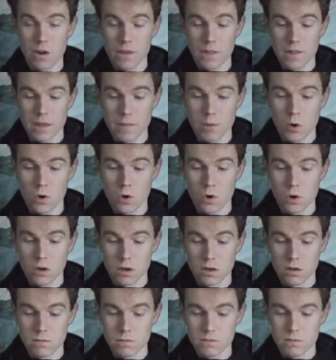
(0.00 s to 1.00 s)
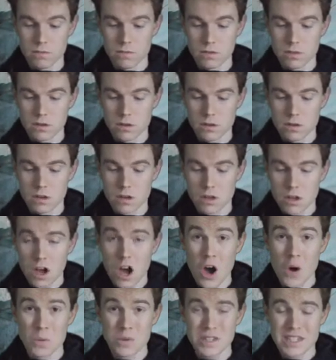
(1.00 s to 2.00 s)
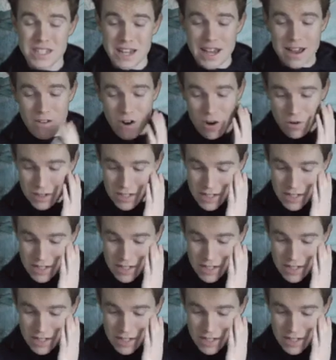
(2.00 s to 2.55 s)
on them all. Oh dear,